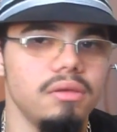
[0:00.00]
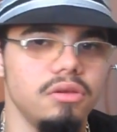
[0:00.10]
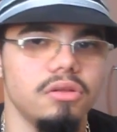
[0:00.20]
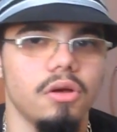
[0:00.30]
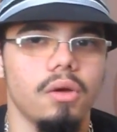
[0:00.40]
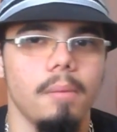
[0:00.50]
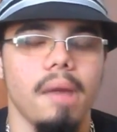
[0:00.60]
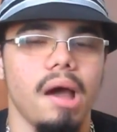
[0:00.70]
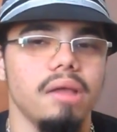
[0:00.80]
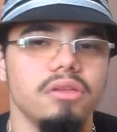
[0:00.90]
you know,
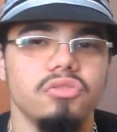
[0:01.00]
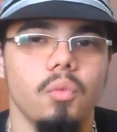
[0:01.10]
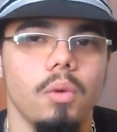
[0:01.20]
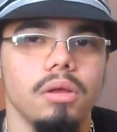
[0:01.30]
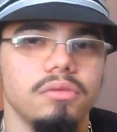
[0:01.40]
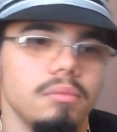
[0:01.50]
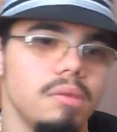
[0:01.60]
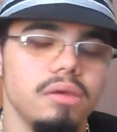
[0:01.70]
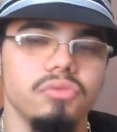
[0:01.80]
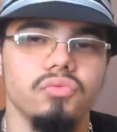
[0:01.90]
combined into one to
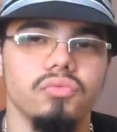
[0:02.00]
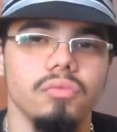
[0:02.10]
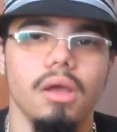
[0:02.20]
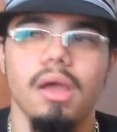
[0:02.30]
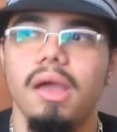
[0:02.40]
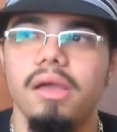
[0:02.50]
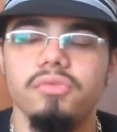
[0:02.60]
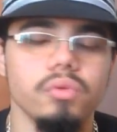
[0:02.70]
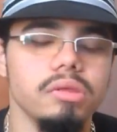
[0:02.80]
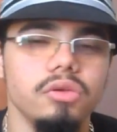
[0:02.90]
me
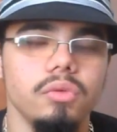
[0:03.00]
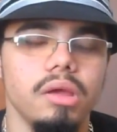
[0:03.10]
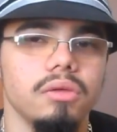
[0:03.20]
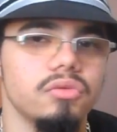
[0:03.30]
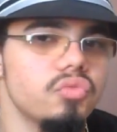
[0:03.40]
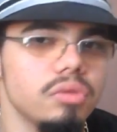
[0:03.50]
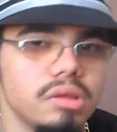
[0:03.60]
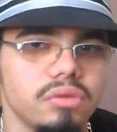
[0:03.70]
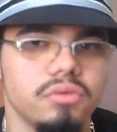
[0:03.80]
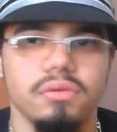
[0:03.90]
is really unique and it's
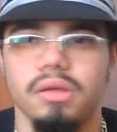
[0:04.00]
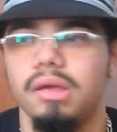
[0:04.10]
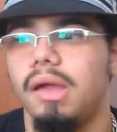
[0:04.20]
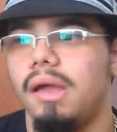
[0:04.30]
really interesting.